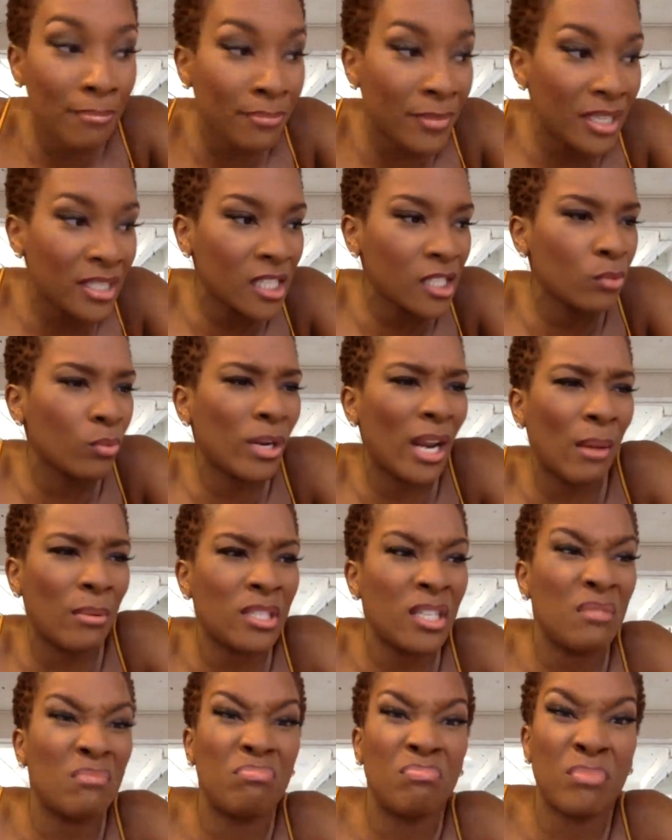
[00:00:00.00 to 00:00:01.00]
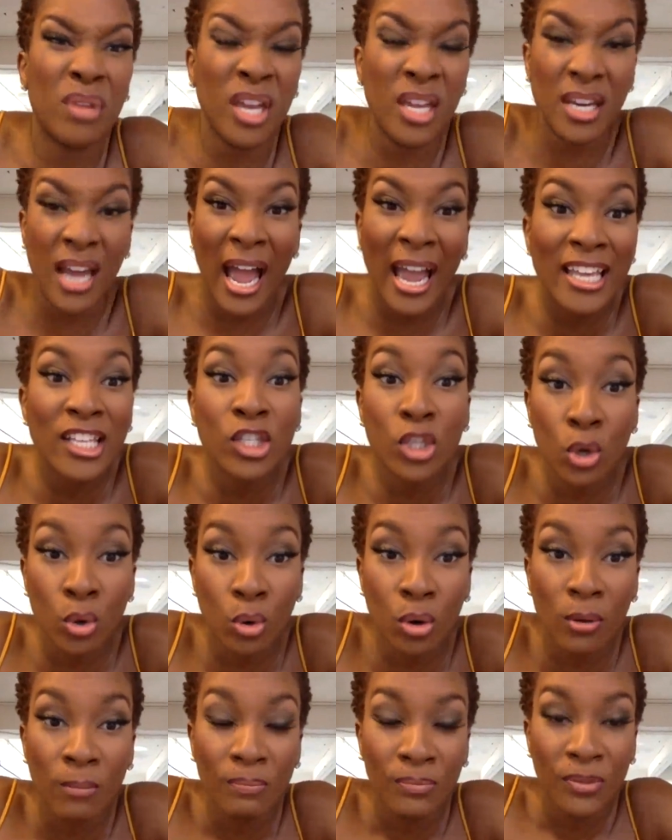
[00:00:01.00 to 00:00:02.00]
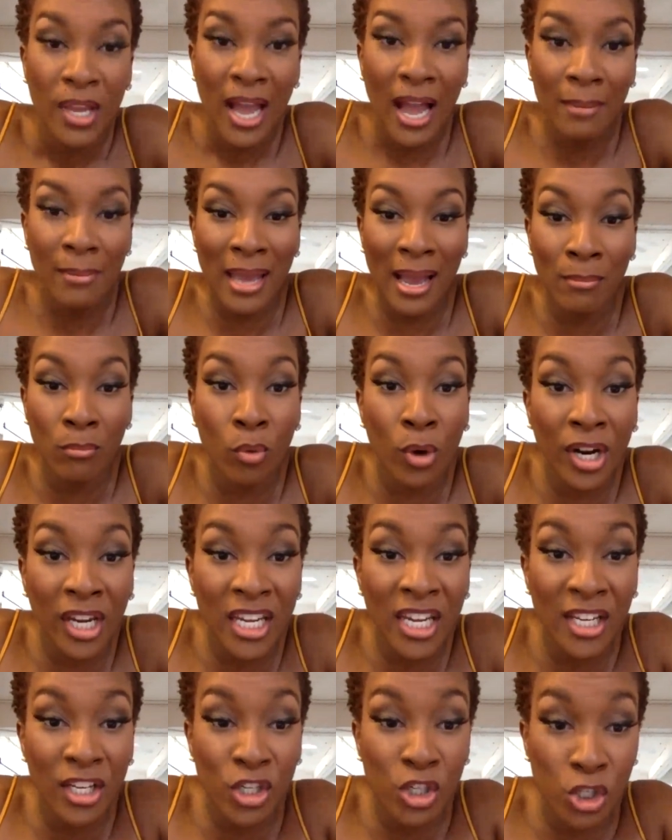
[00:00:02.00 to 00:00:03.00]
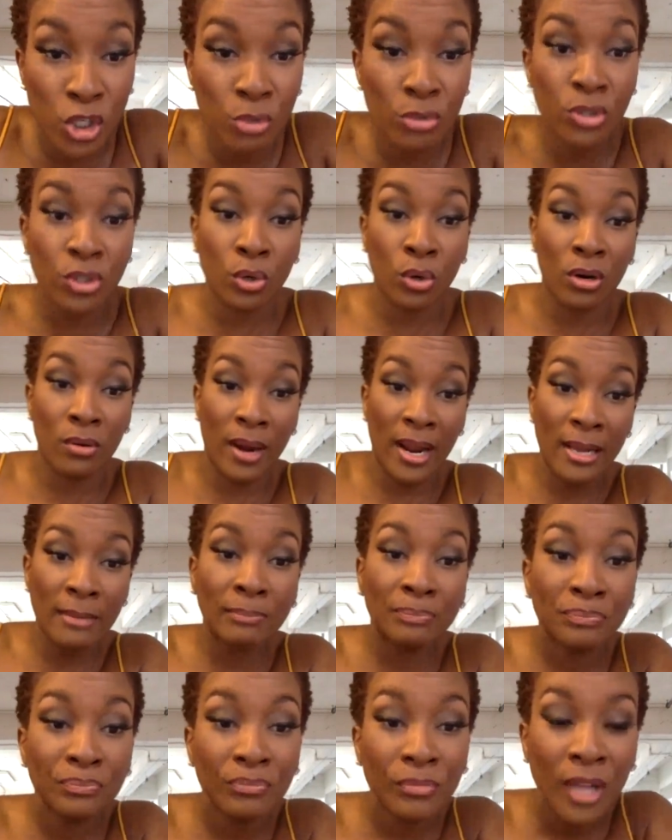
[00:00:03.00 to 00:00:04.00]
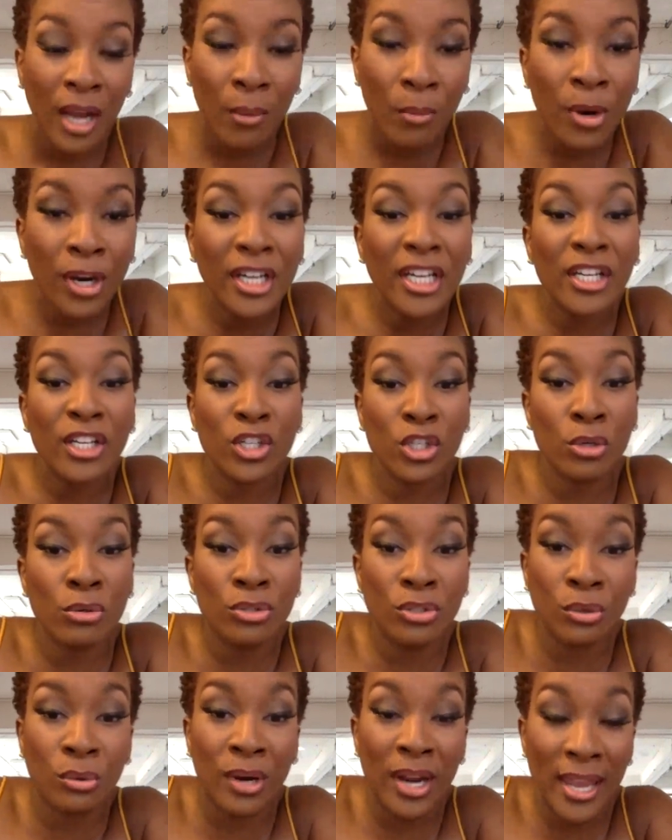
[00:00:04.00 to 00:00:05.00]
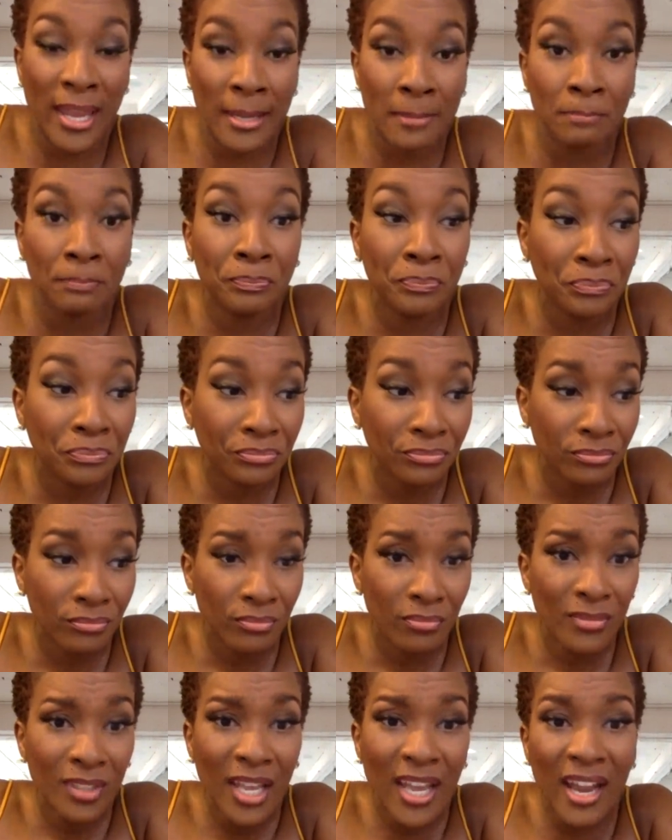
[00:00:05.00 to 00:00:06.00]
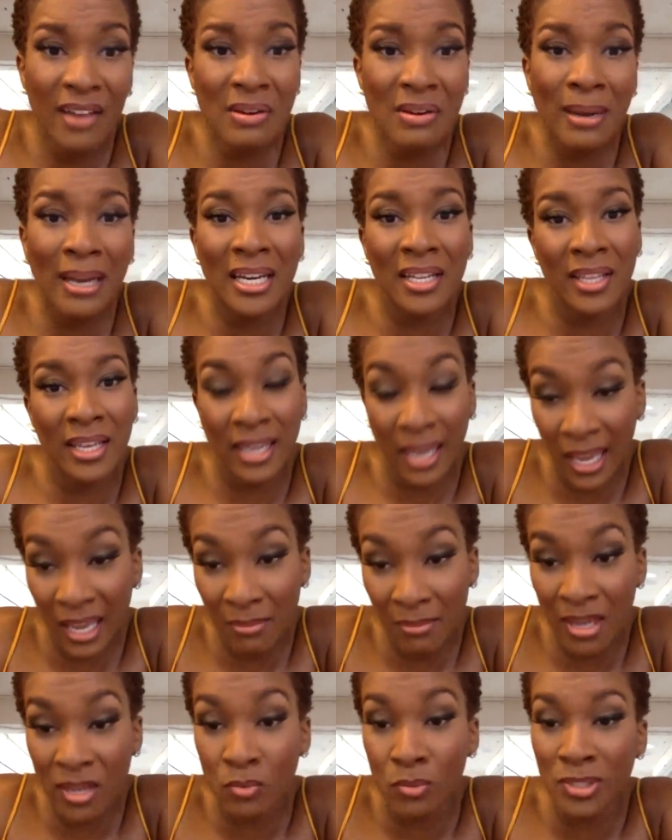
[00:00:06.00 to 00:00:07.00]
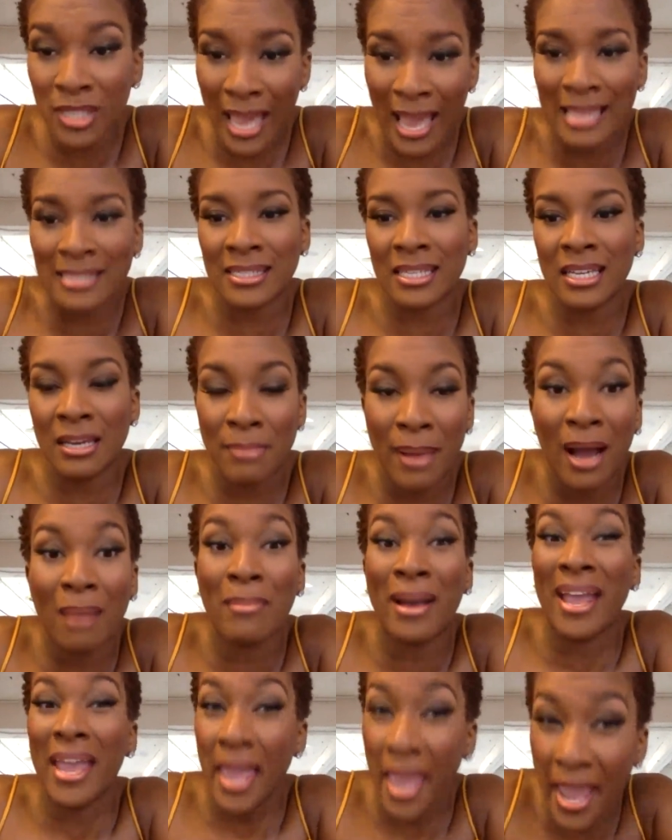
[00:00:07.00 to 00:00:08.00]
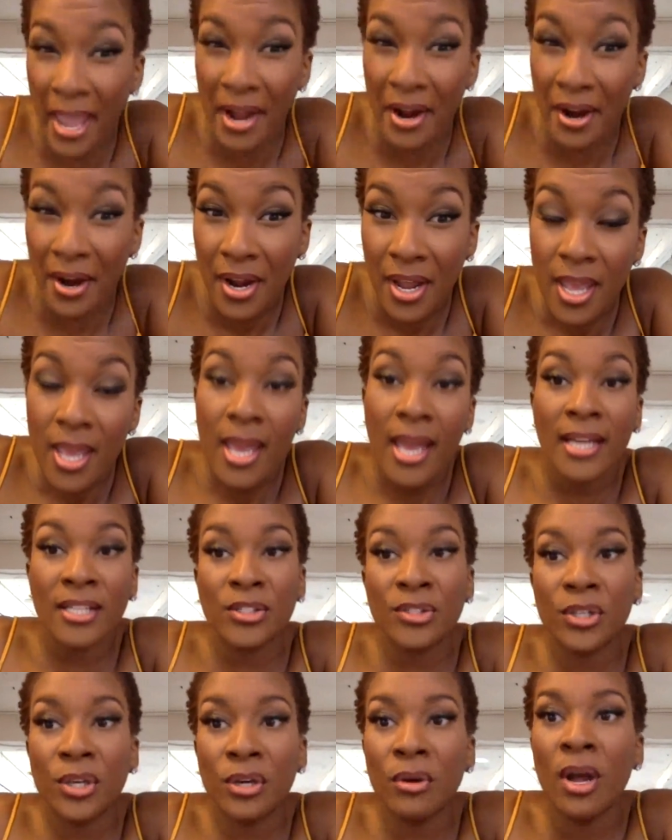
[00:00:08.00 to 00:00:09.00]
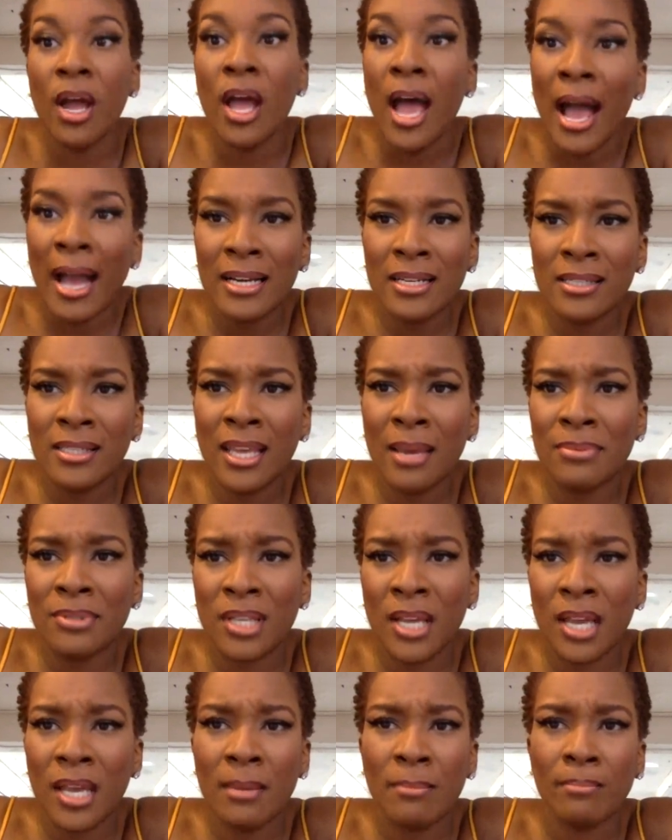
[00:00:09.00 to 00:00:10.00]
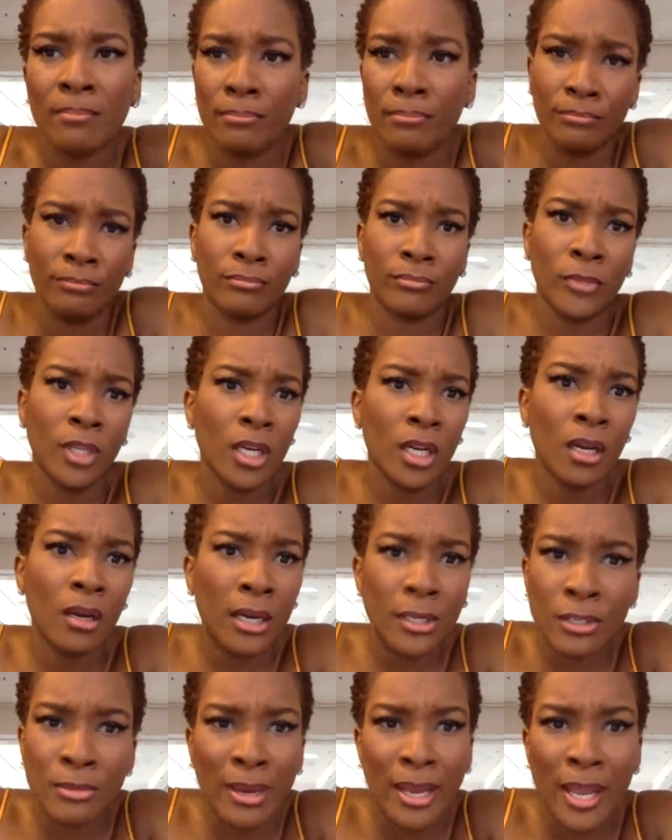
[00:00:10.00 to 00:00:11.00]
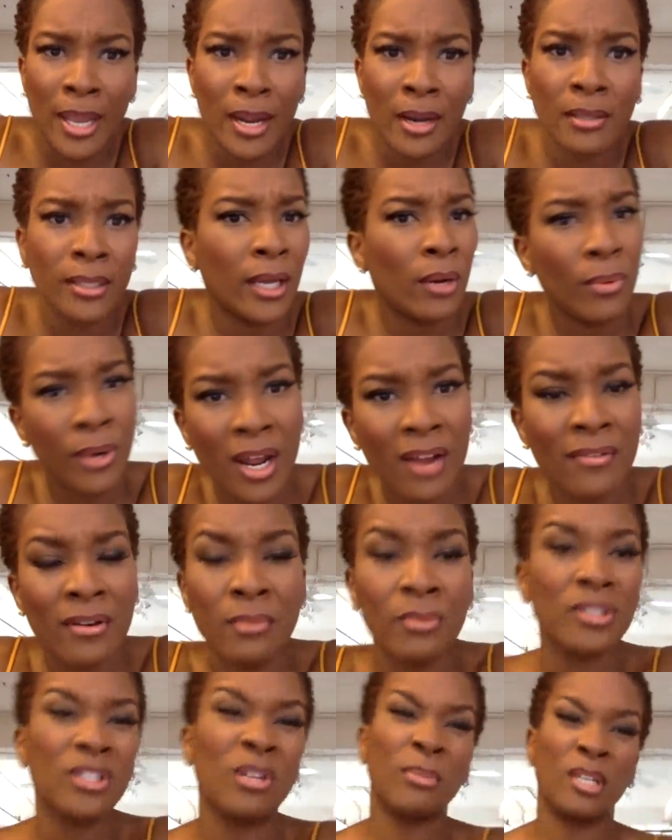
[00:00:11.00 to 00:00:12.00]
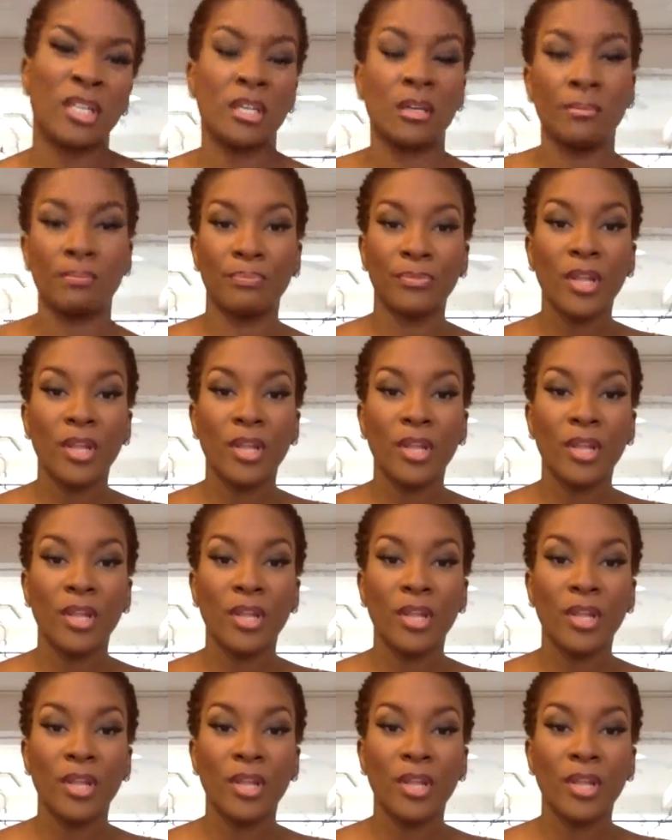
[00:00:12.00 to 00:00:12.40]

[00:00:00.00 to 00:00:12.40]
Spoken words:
this is when I was in high school. I'm working at a shoe store, right? I'm working at a shoe store and everybody that came in was asking about my hair. And so I just kept saying, you know, I do my hair, like whatever, it was no big deal.